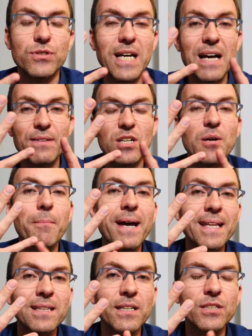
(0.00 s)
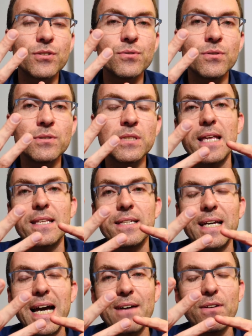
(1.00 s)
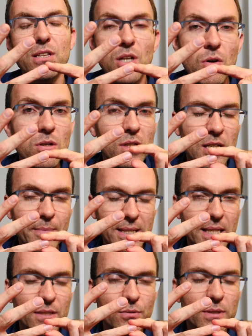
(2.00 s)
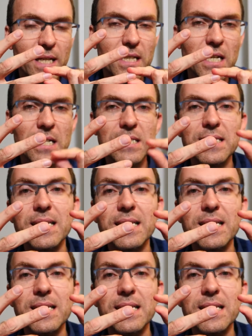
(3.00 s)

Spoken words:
You have a command line tools, and then you have a local command line tool like us,